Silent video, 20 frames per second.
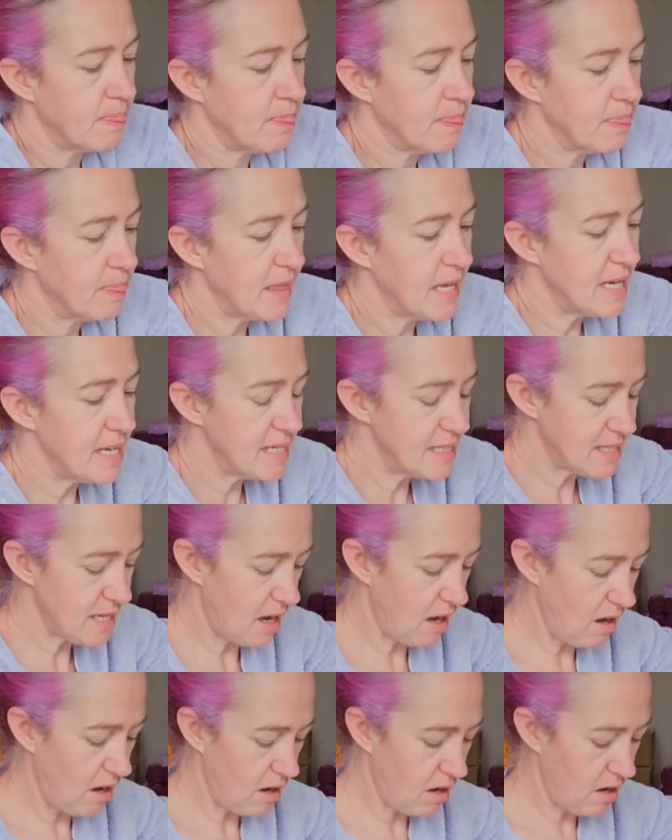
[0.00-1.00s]
these
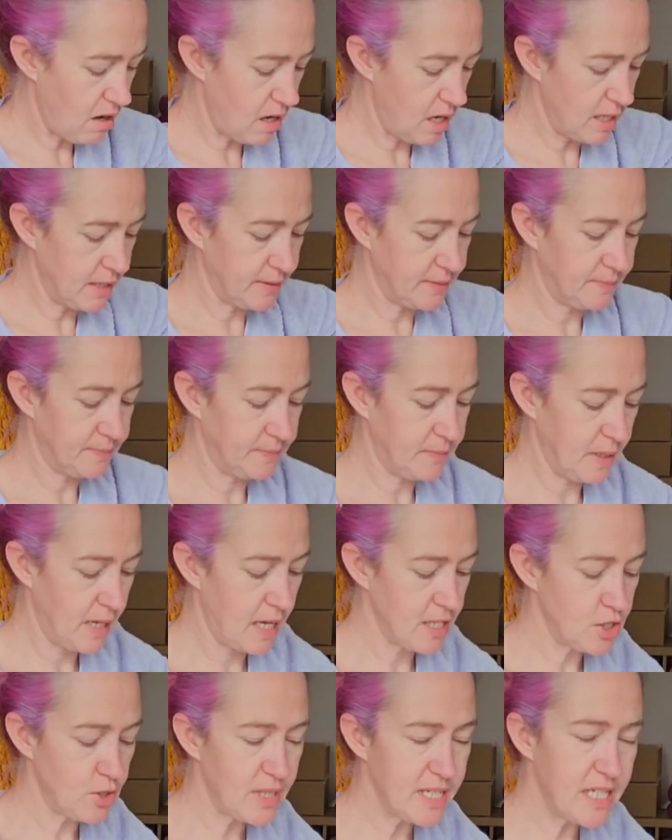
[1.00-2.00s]
are,
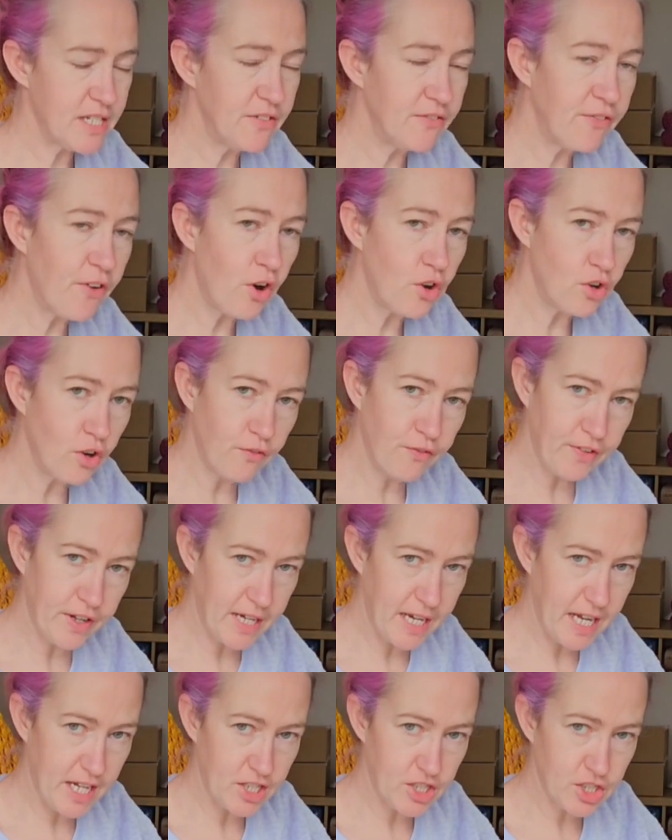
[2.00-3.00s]
so I did a frog or
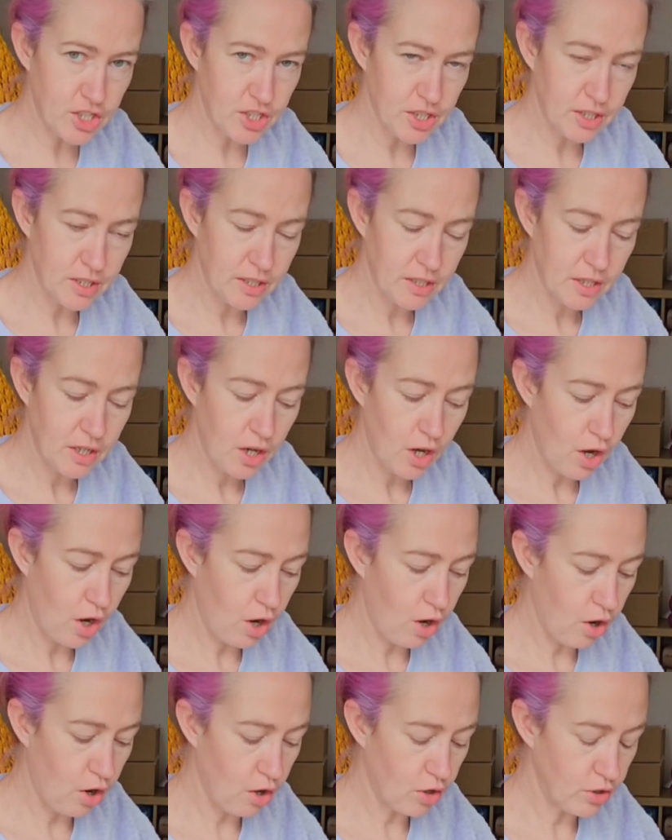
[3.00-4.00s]
finish
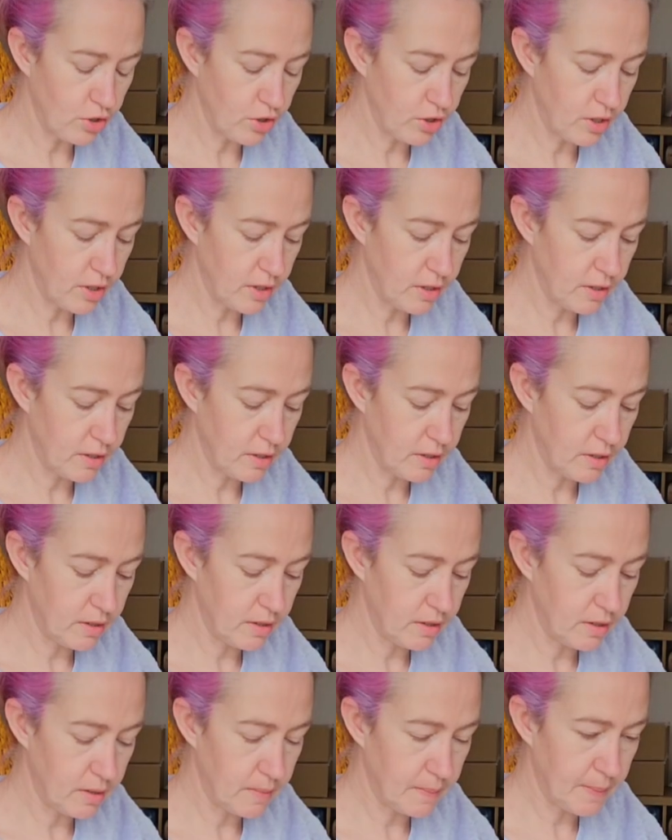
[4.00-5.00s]
on
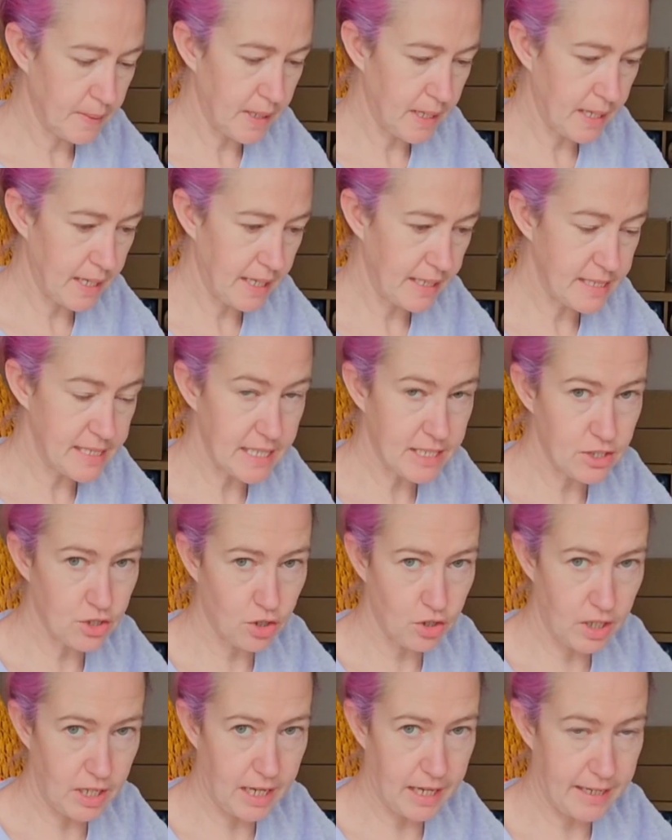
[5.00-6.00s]
my
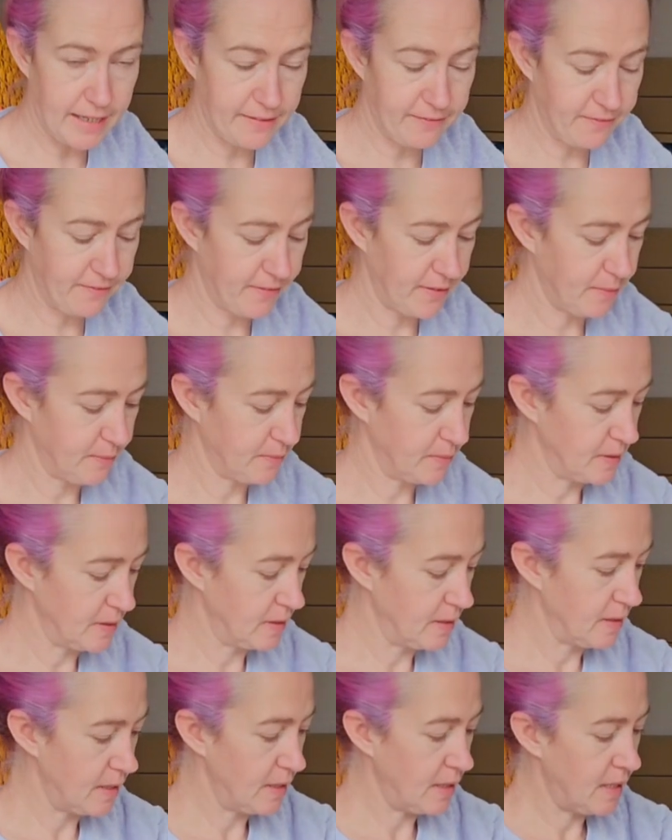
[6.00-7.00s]
TikTok live,
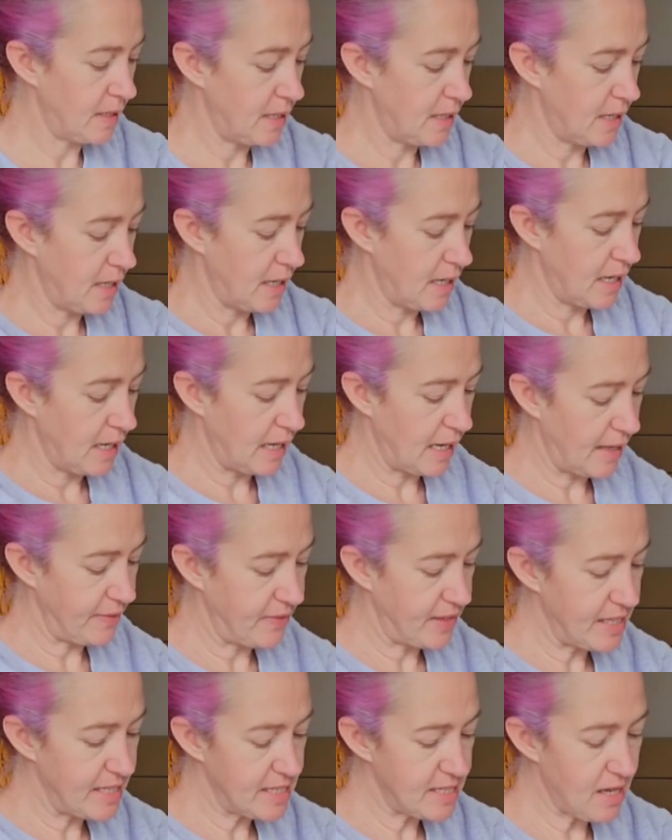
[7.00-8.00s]
and
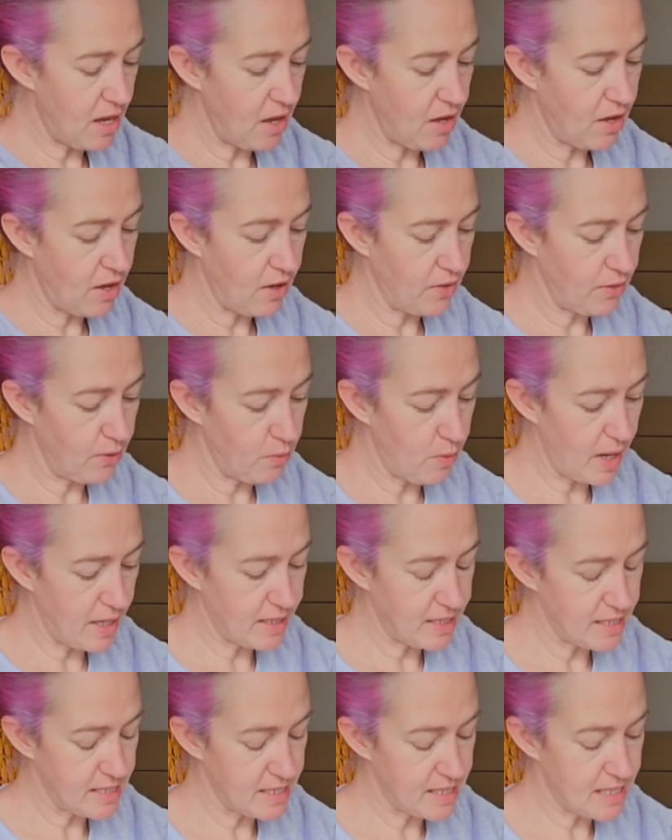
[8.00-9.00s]
these are the
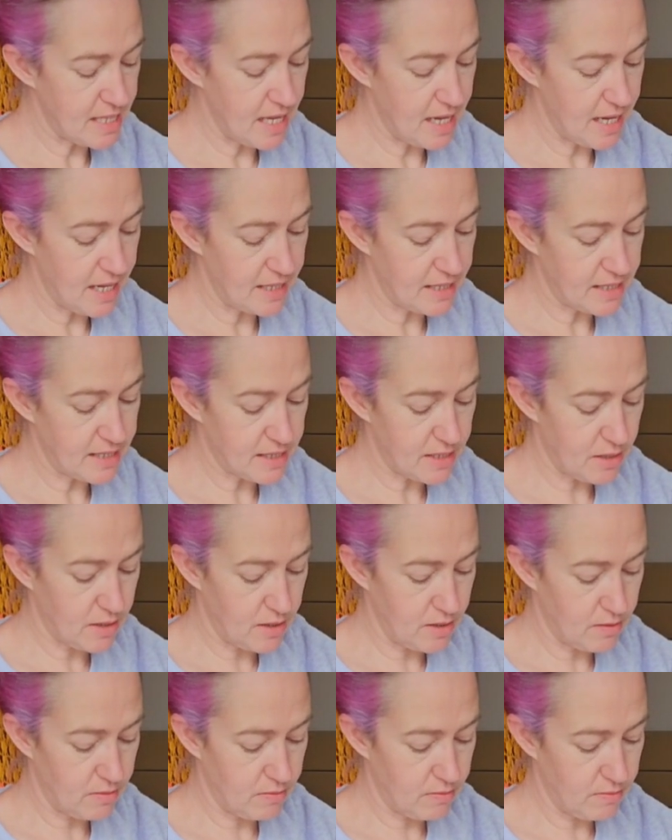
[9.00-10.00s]
ones that
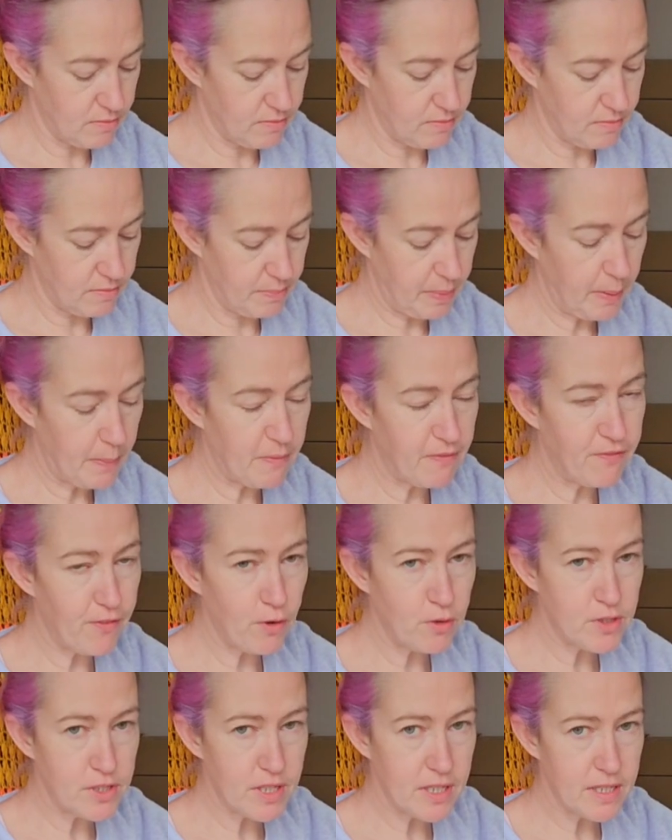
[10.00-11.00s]
people
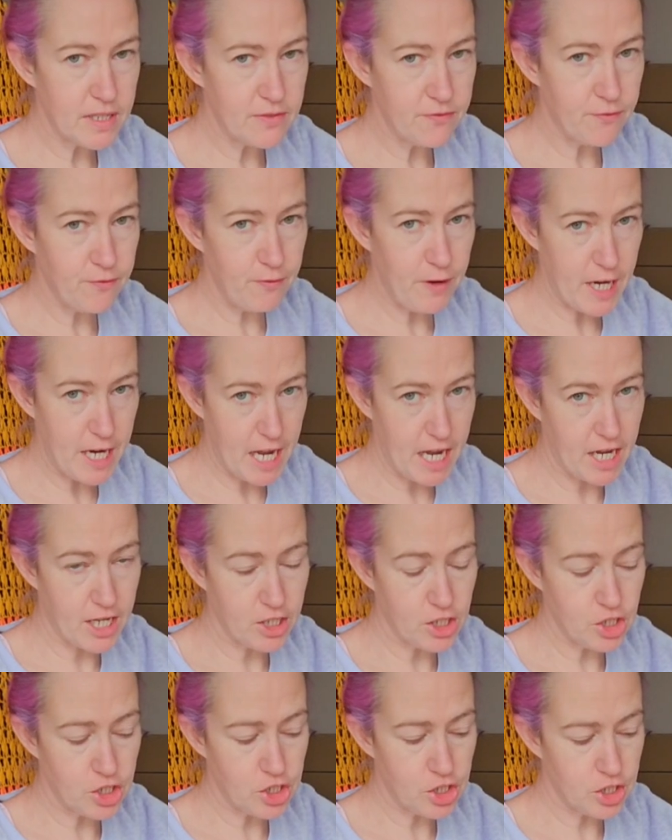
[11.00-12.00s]
voted
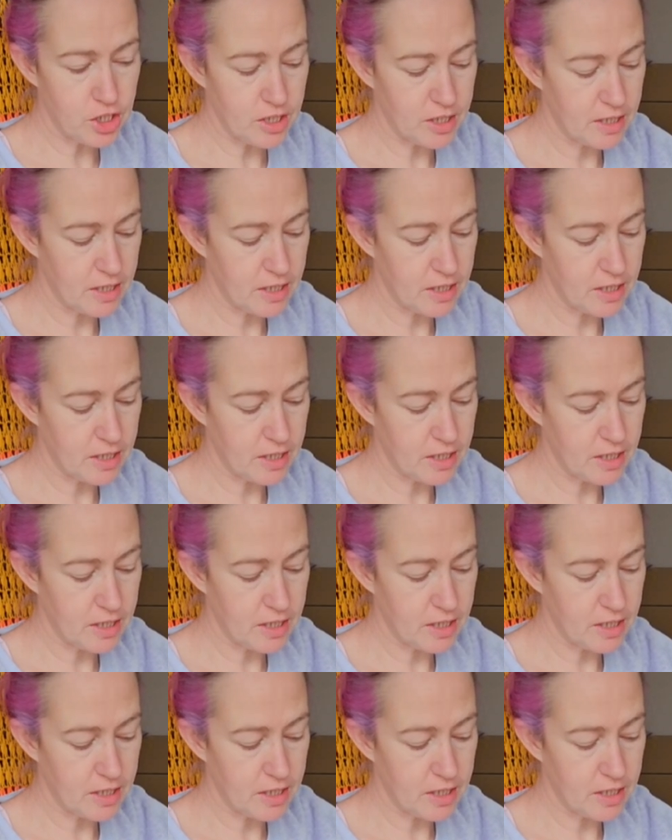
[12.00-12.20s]
finish,